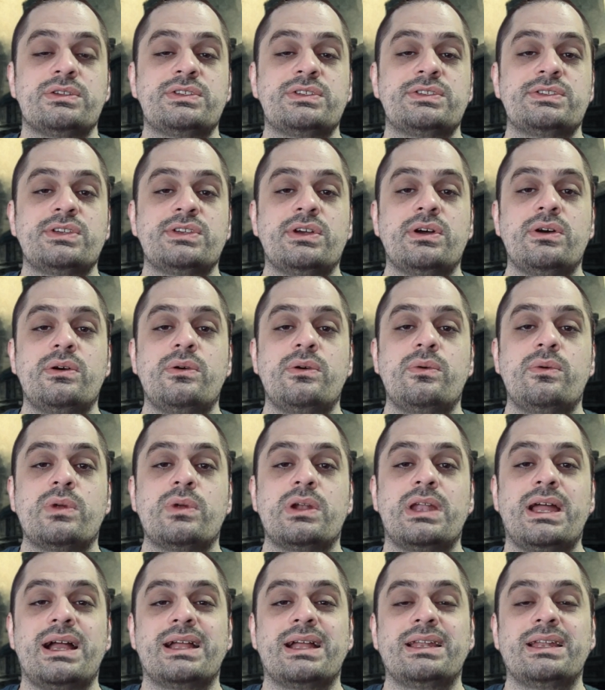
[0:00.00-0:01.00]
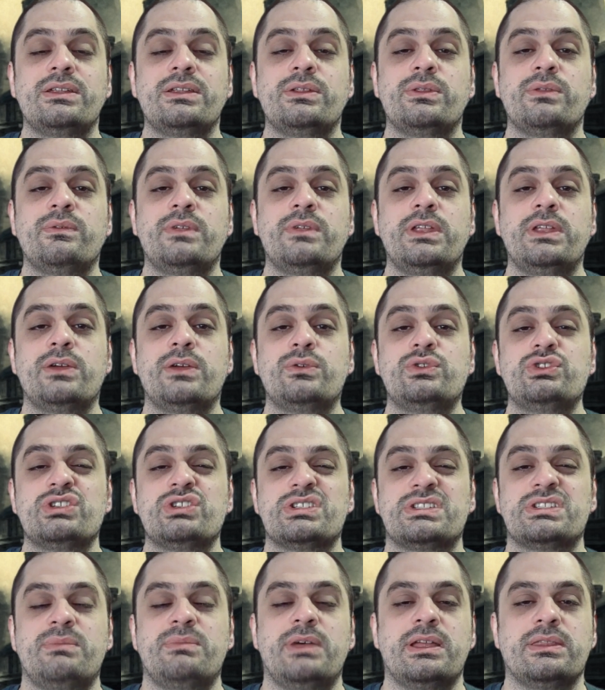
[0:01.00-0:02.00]
so we're not going to do the video
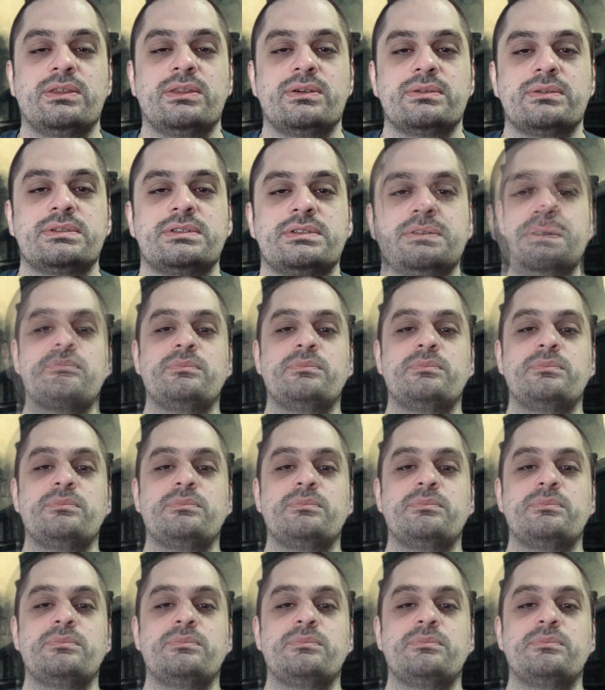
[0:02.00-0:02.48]
just about those.